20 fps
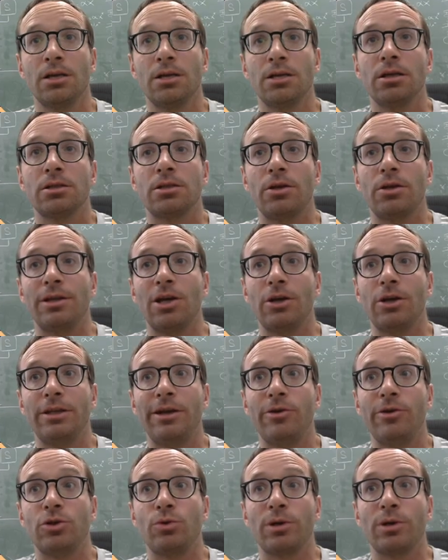So the
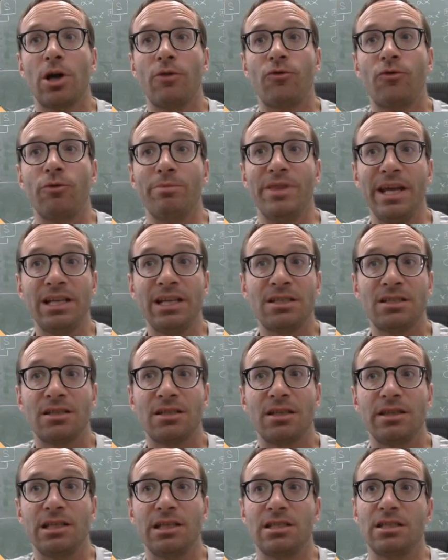idea is we go from
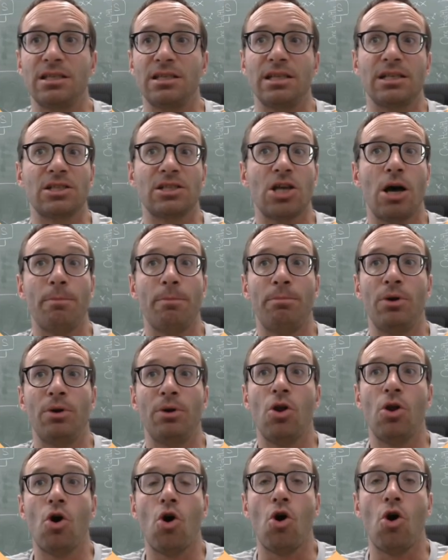this is an
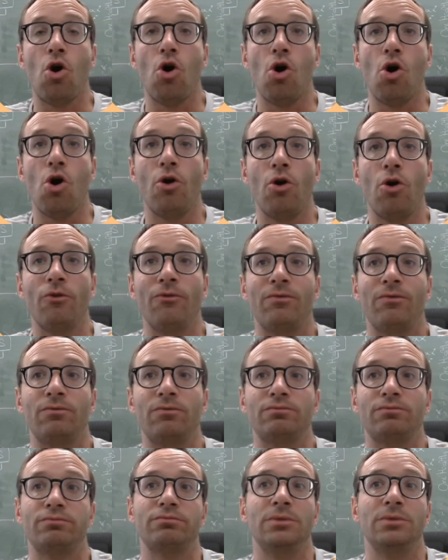example of
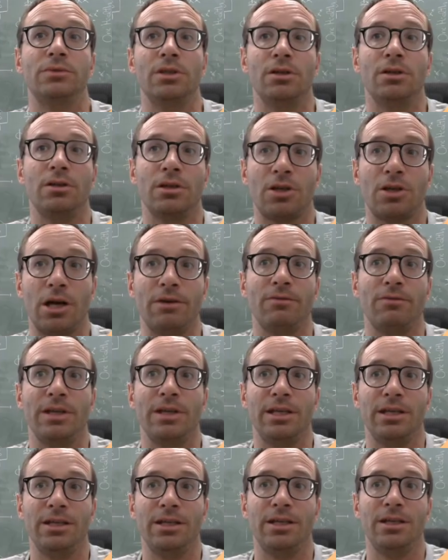the kind of
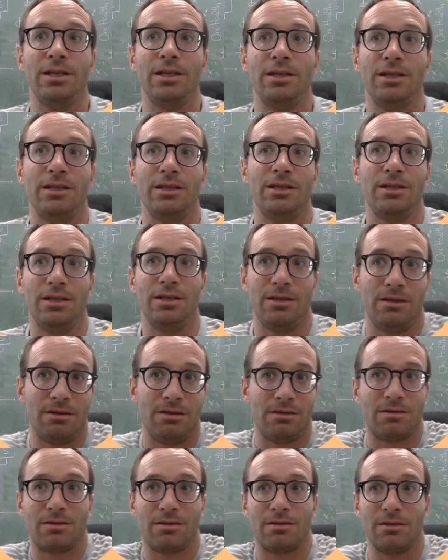the
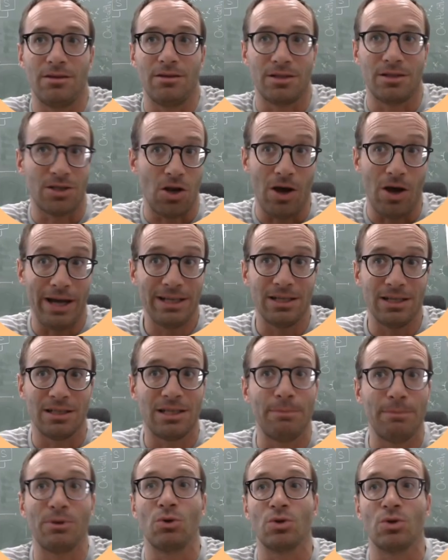slide, a
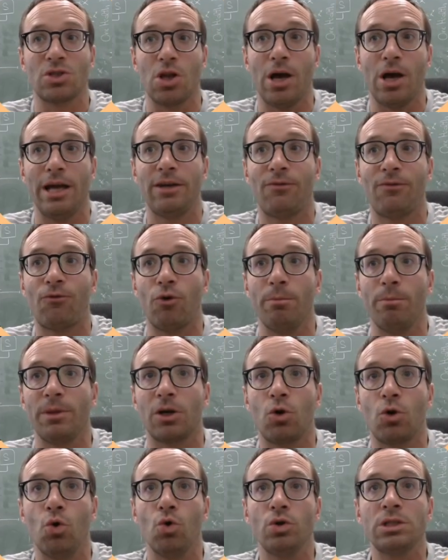typical slide from the
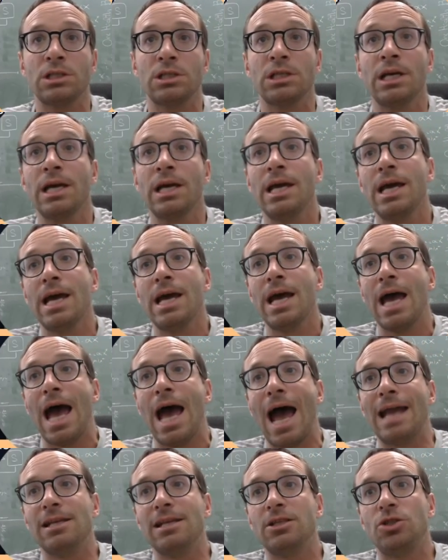course.
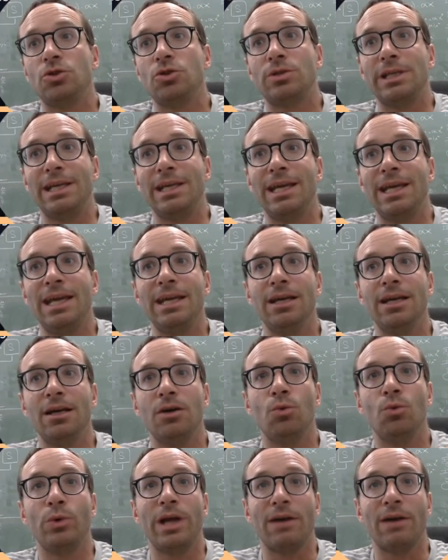And as you see
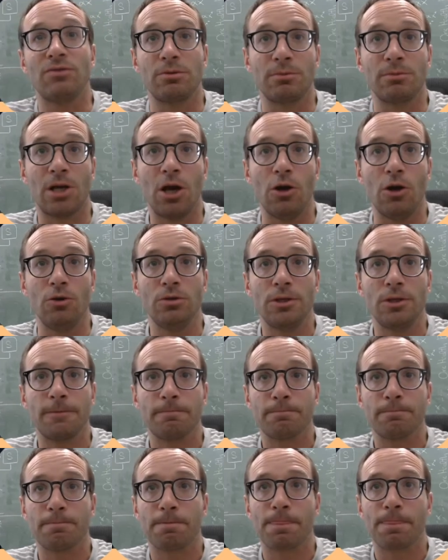here, we have some code.
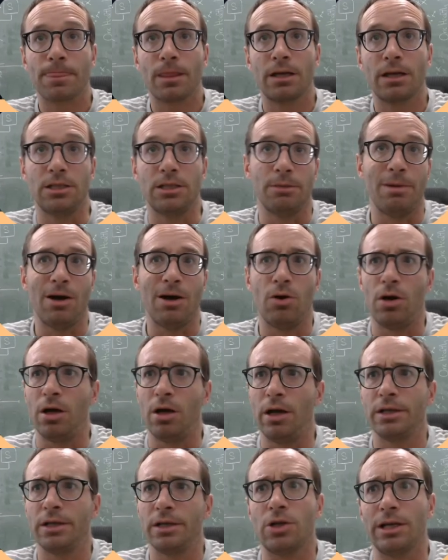This is about
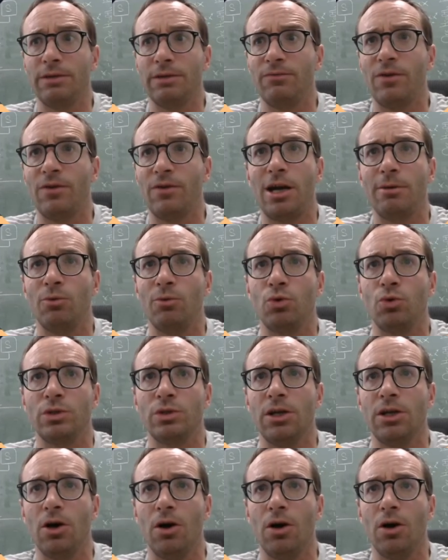assigning
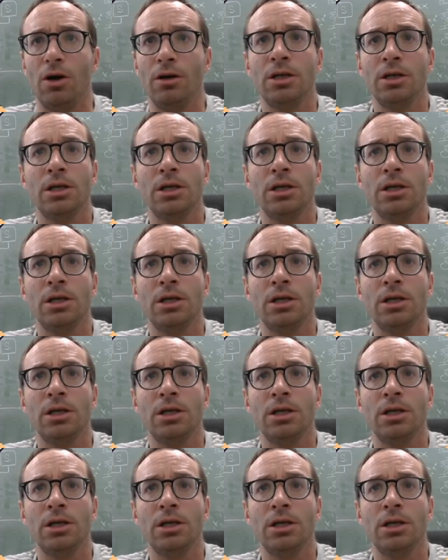variables in R.